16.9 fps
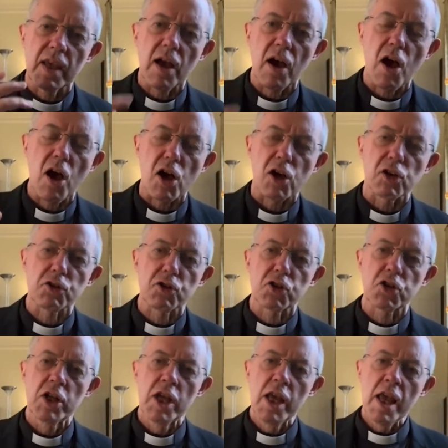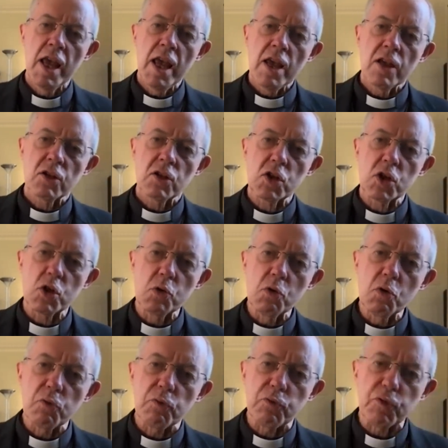Arch
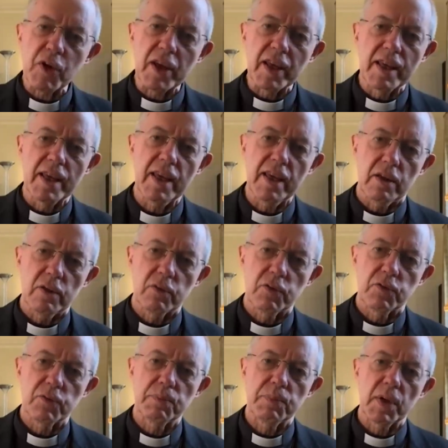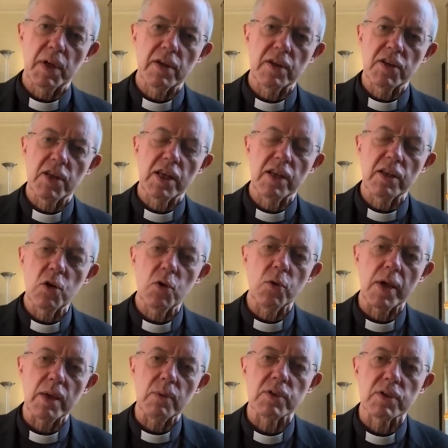to forgive, because he knew
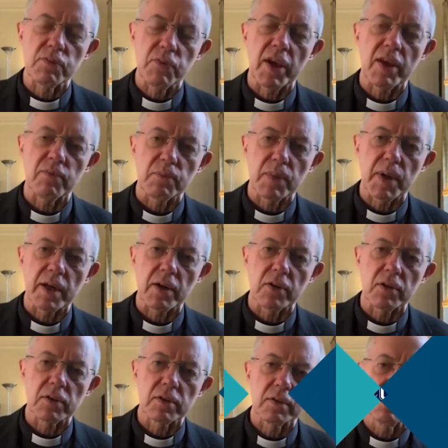he was forgiven by God.